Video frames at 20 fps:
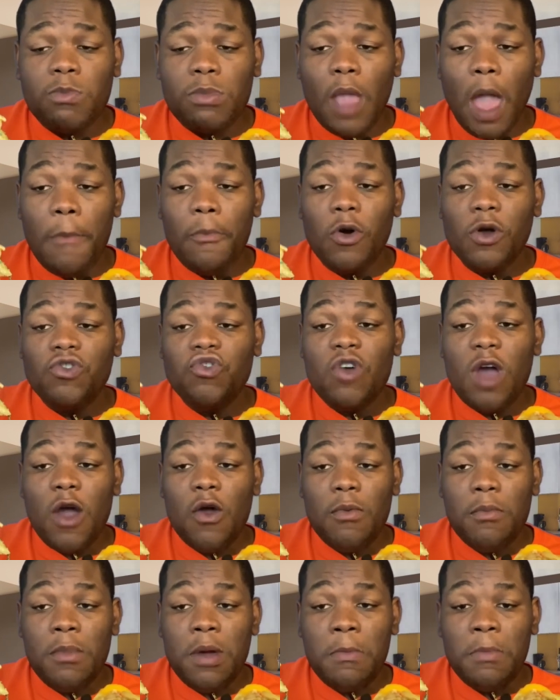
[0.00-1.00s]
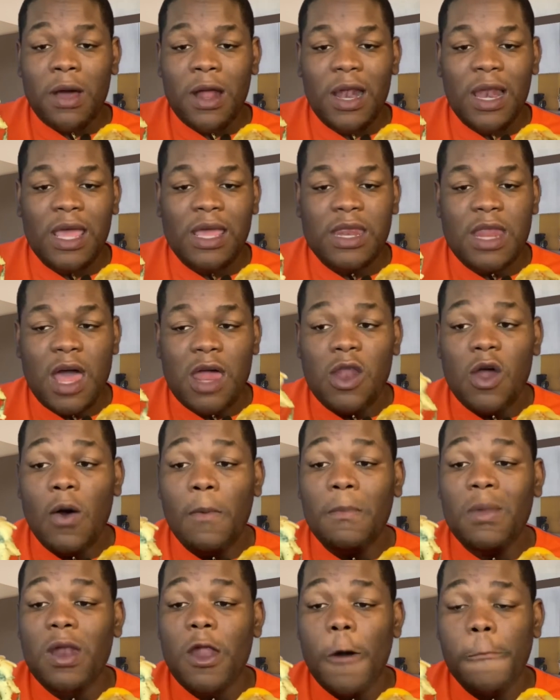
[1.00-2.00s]
I'm gonna try to remember and link that
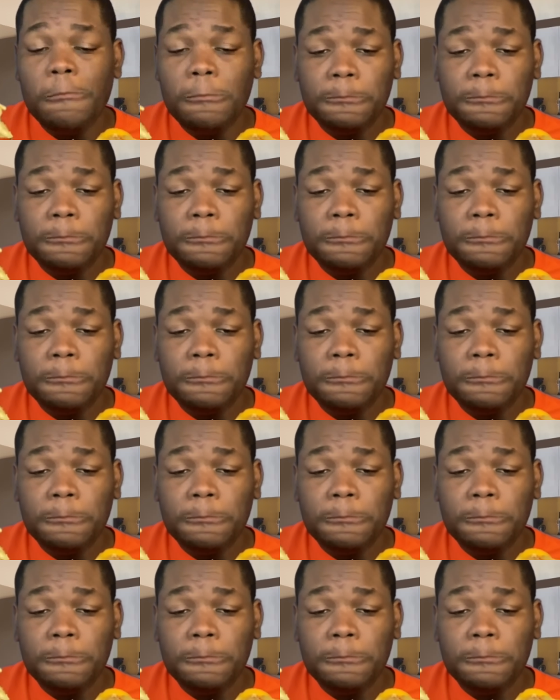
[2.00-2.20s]
down below.